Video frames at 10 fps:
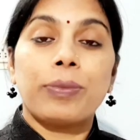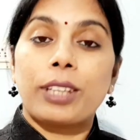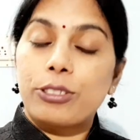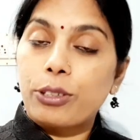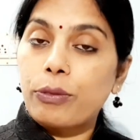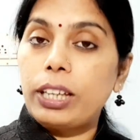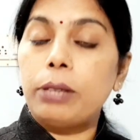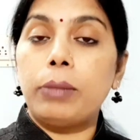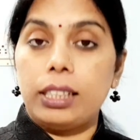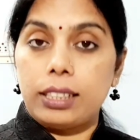So
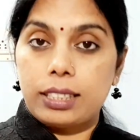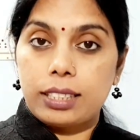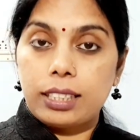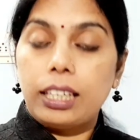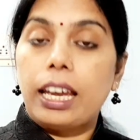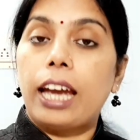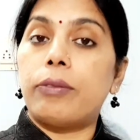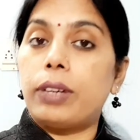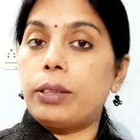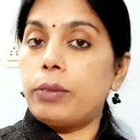windmills, and
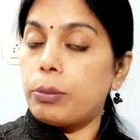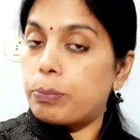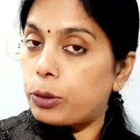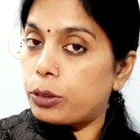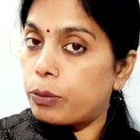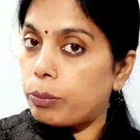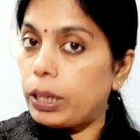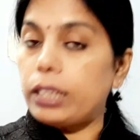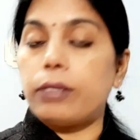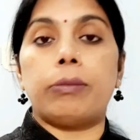when we put
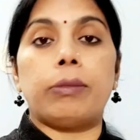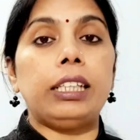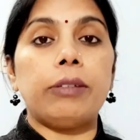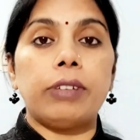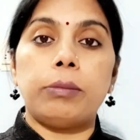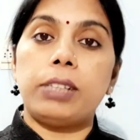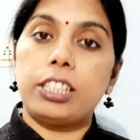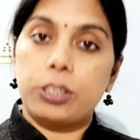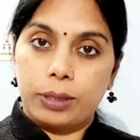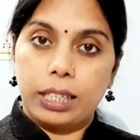many windmills
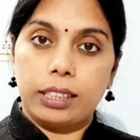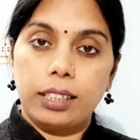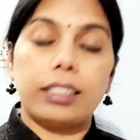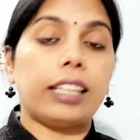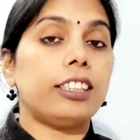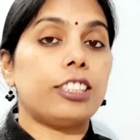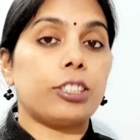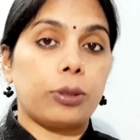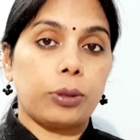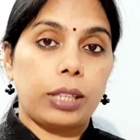together, then it is
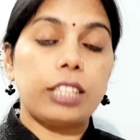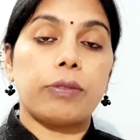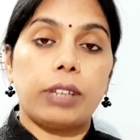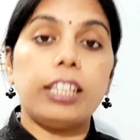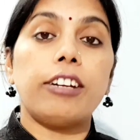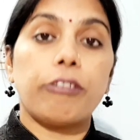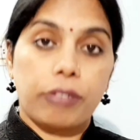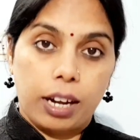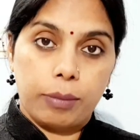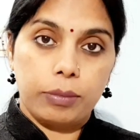known as wind
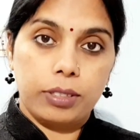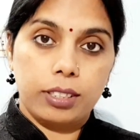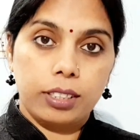farms.